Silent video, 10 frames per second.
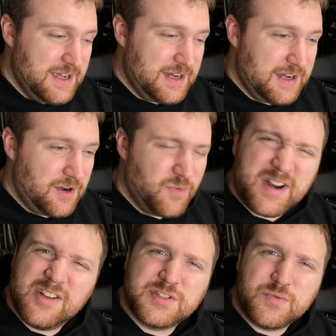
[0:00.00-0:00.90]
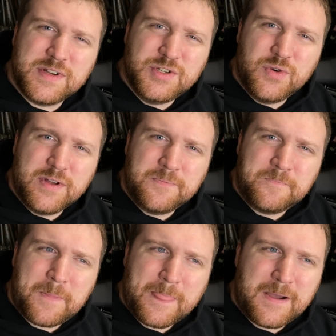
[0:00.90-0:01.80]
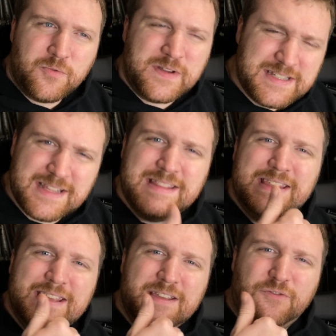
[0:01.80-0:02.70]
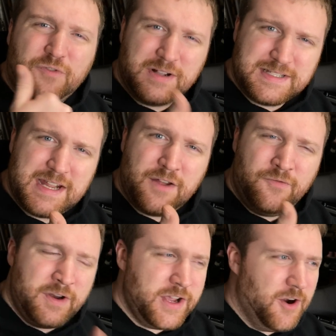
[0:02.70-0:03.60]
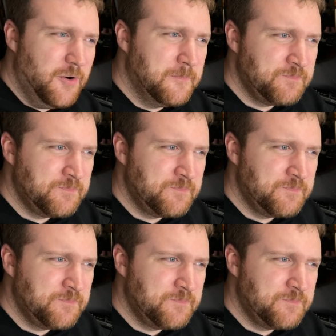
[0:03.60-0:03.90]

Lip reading: What else are we doing? We did the front stand video.